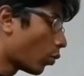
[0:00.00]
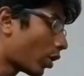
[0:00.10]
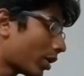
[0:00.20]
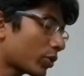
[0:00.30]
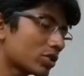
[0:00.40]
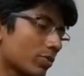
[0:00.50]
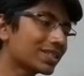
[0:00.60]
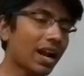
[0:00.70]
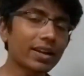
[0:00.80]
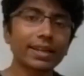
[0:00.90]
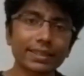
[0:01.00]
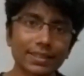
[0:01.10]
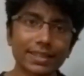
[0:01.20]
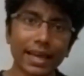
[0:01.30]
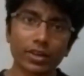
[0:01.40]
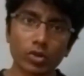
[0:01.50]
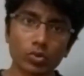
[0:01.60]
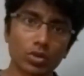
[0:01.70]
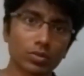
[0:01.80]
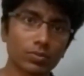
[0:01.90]
What possible start indexes can it
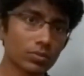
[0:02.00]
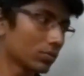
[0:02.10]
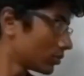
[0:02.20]
use?